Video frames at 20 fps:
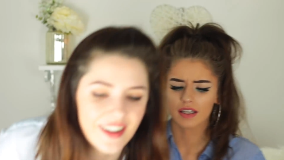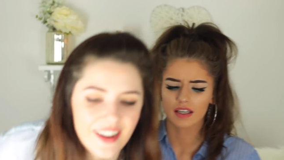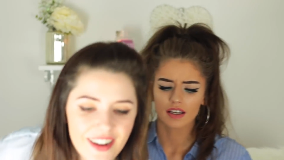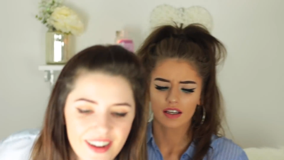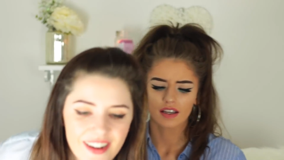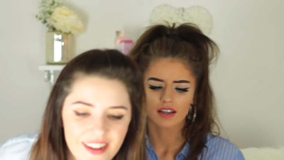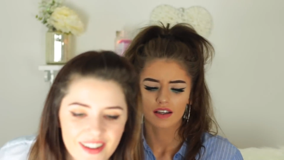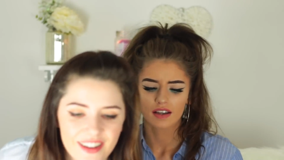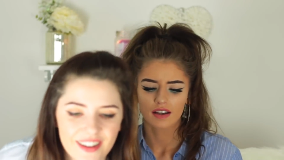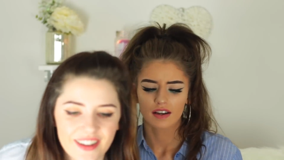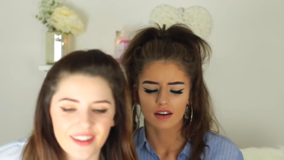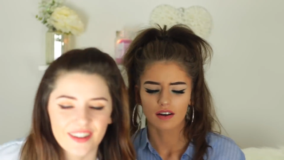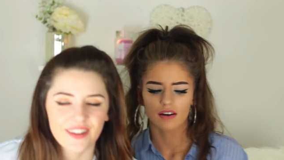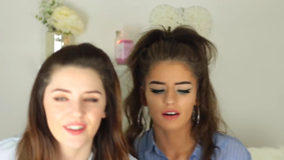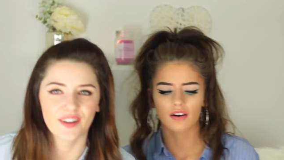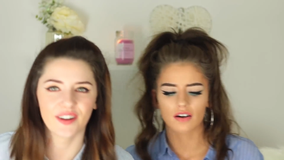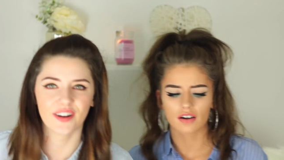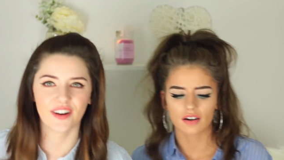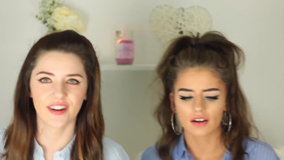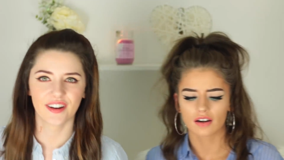Speaker 1: me.
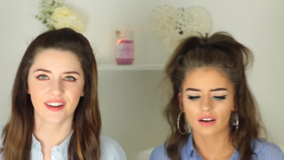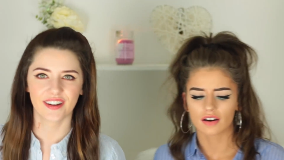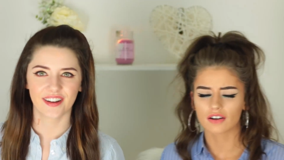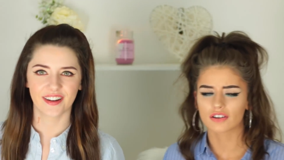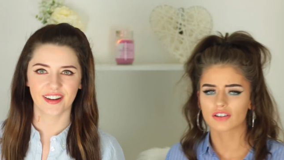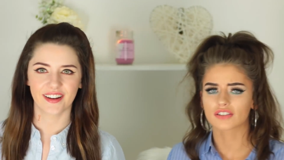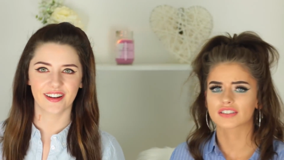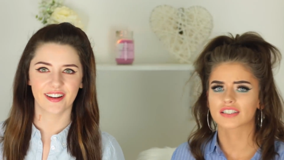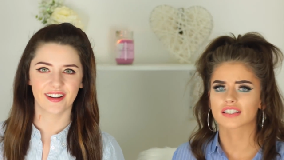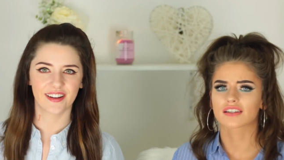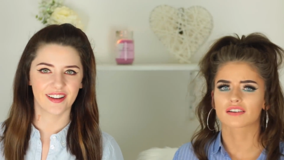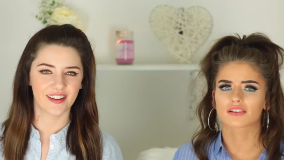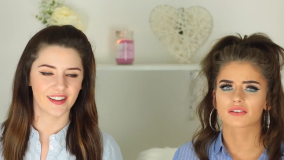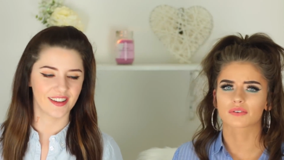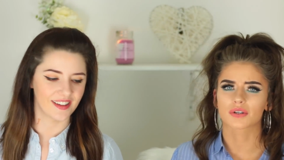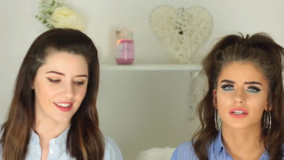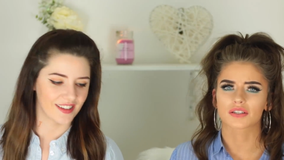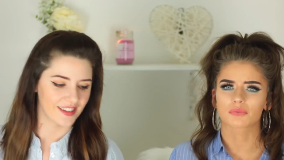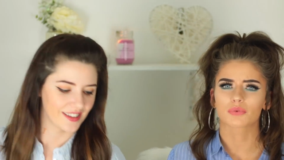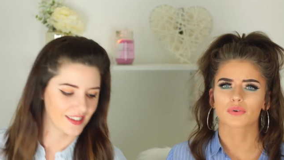Oh, oh, oh, you're sitting
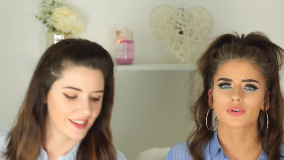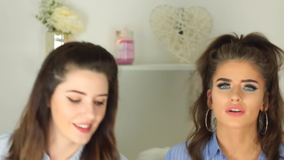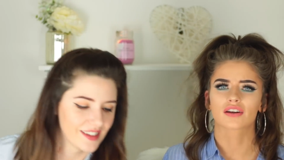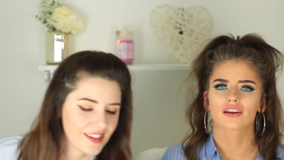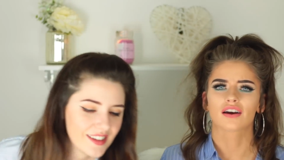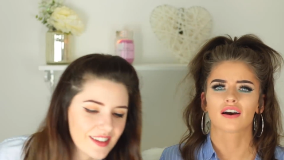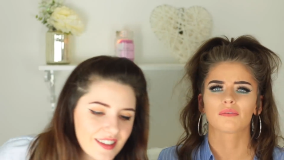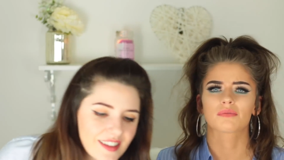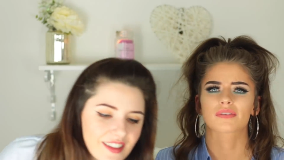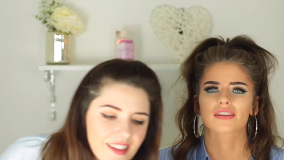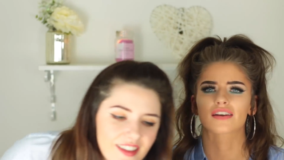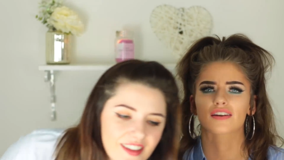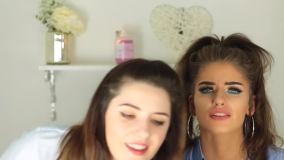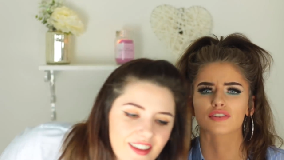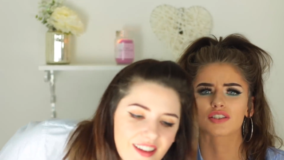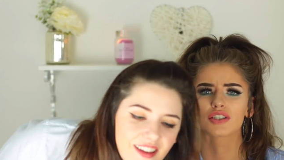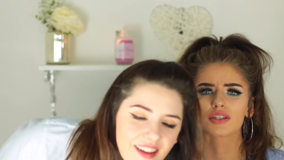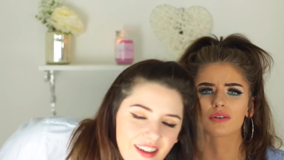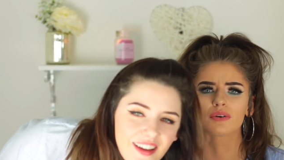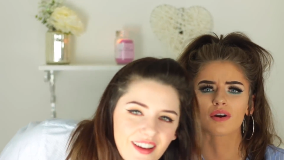on only one. I'm sitting
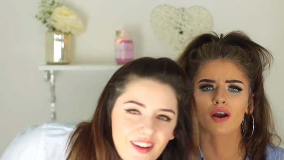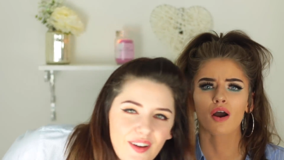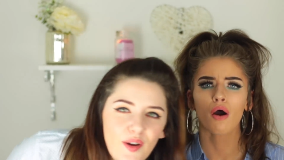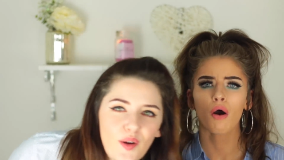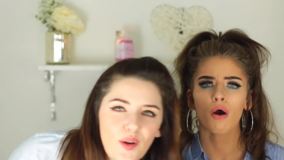on two.